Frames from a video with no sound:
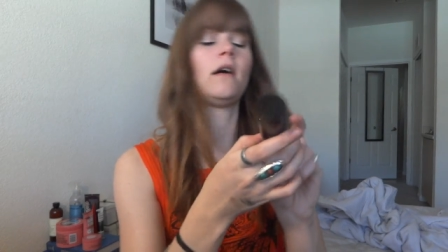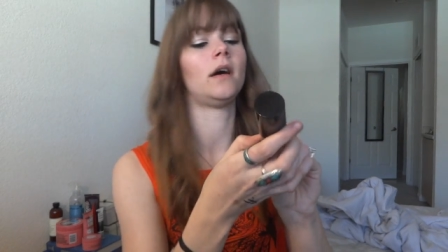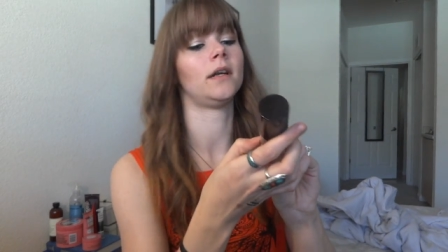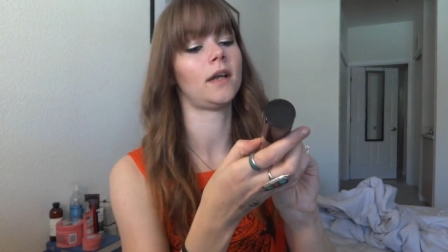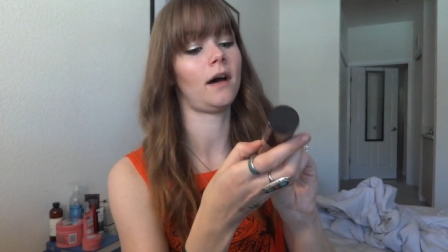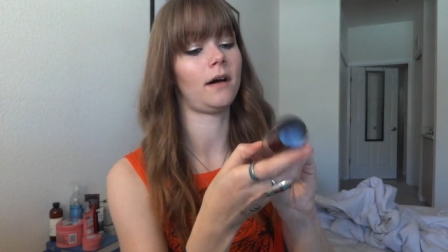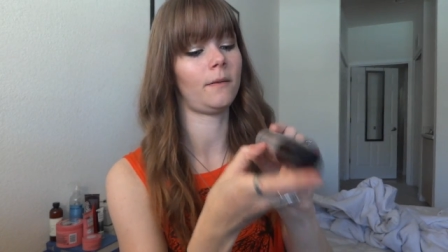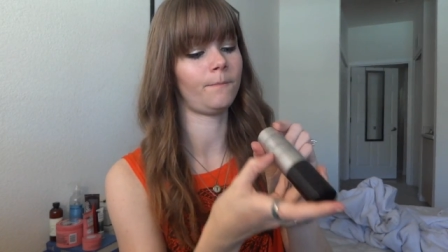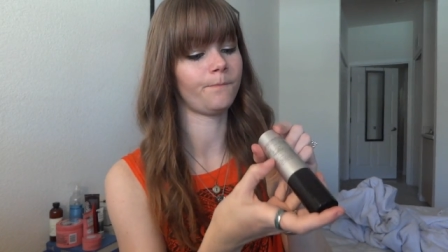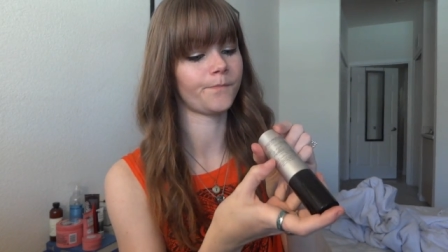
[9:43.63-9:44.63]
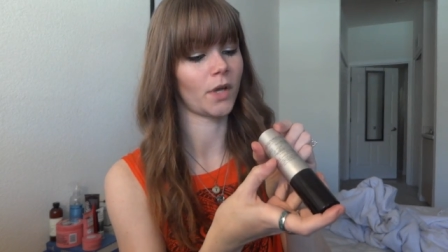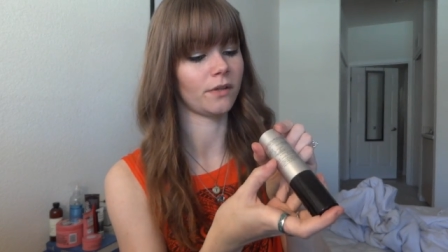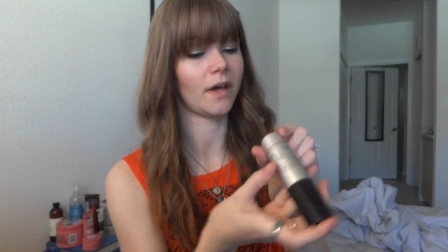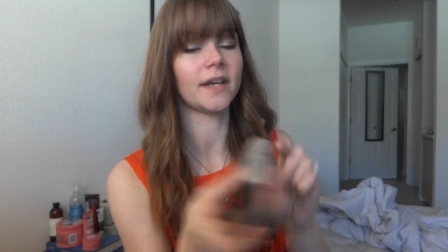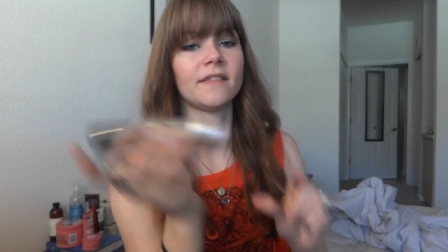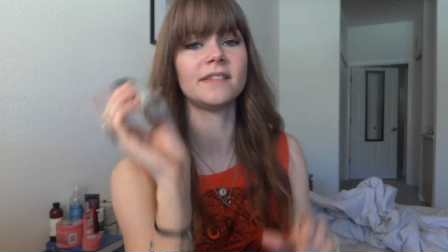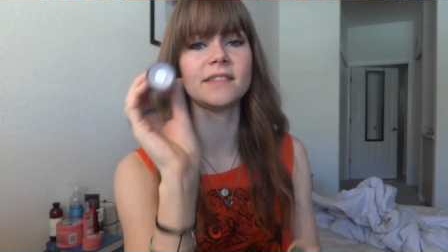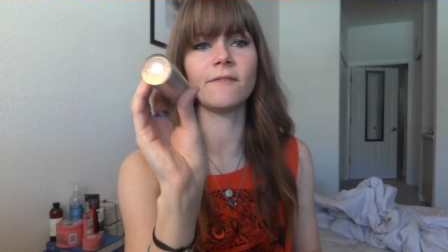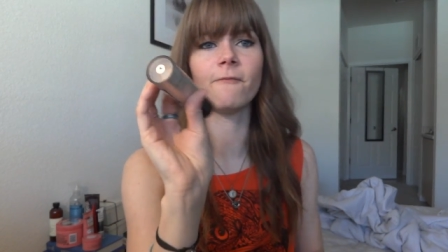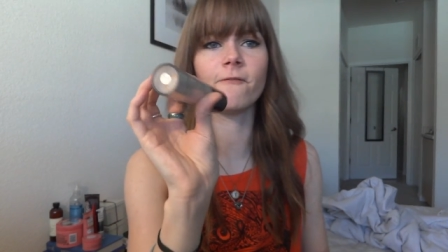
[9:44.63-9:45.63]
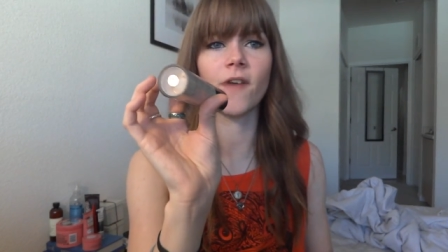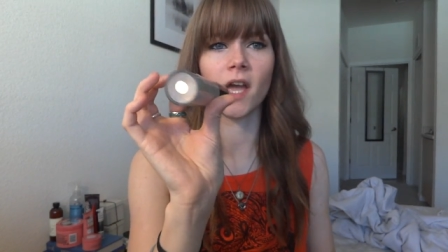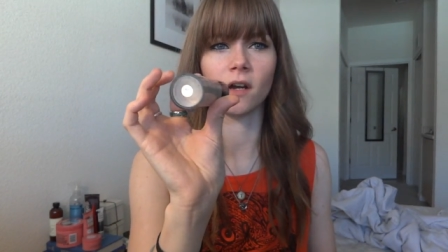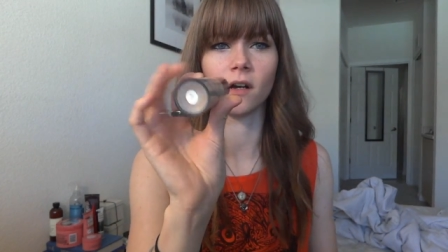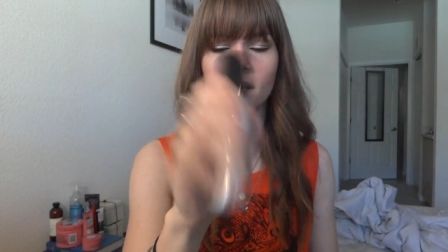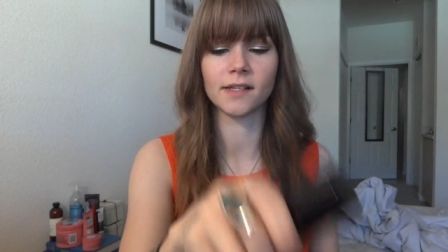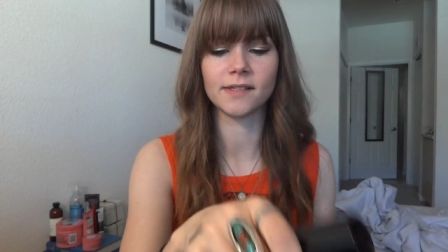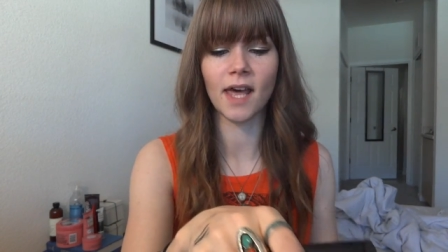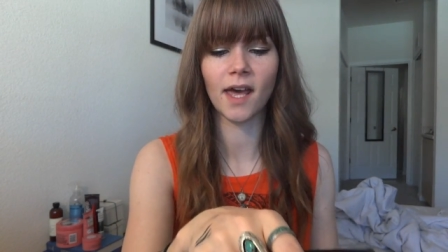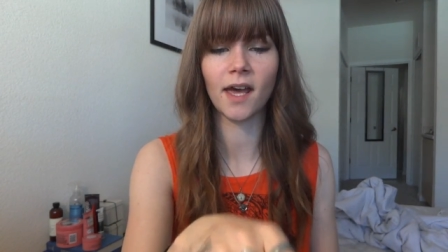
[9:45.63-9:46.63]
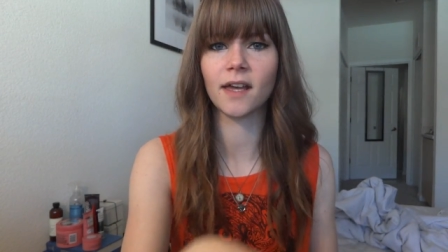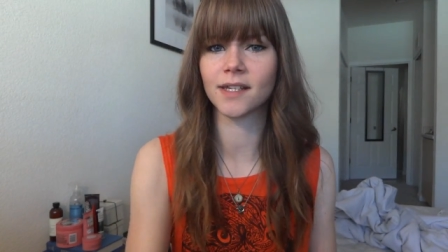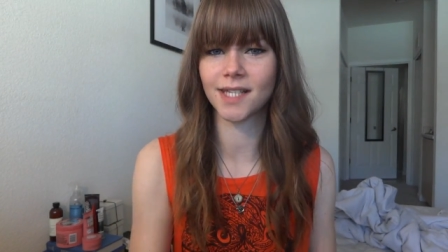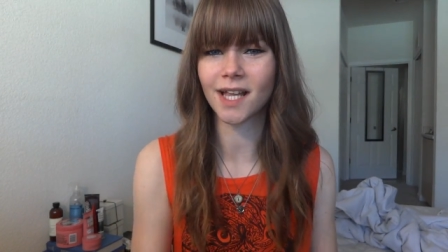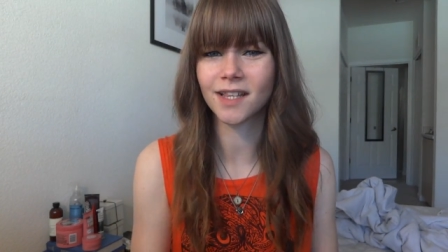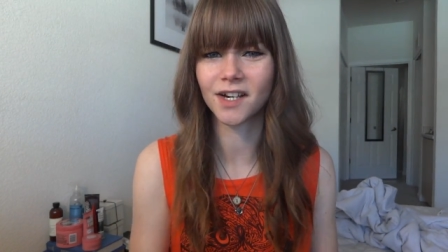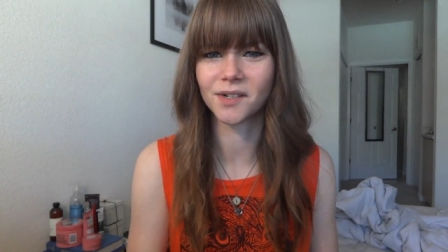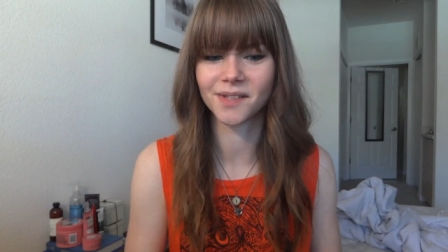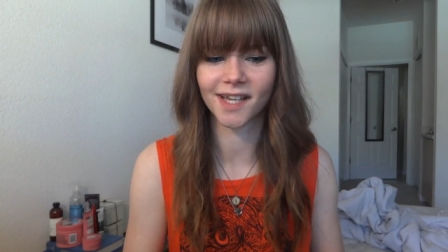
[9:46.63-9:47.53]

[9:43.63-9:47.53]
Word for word: on um, online. And this isn't fair, and it's hecka yellow.